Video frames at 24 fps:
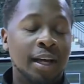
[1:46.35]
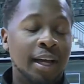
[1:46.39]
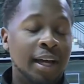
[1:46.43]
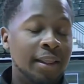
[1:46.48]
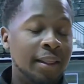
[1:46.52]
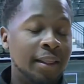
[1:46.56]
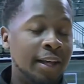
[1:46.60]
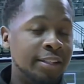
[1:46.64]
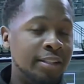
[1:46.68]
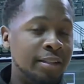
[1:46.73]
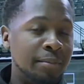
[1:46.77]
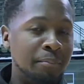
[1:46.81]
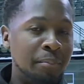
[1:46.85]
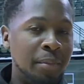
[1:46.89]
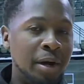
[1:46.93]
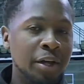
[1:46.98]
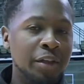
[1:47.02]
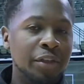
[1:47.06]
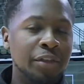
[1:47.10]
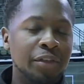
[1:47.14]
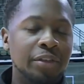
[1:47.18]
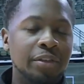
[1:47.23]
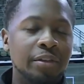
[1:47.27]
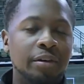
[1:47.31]
and that's the
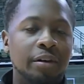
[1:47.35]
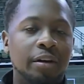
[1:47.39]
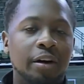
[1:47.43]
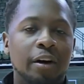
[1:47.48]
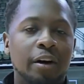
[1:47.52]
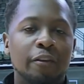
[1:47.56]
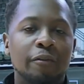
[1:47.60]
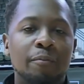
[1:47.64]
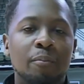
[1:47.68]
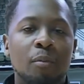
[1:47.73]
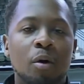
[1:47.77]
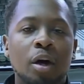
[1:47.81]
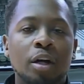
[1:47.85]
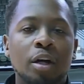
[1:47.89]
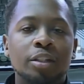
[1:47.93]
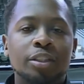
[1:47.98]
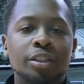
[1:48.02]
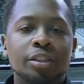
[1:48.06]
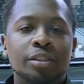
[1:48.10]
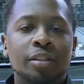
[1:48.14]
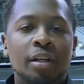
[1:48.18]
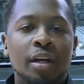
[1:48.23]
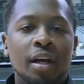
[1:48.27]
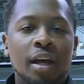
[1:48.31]
month of
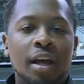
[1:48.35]
March.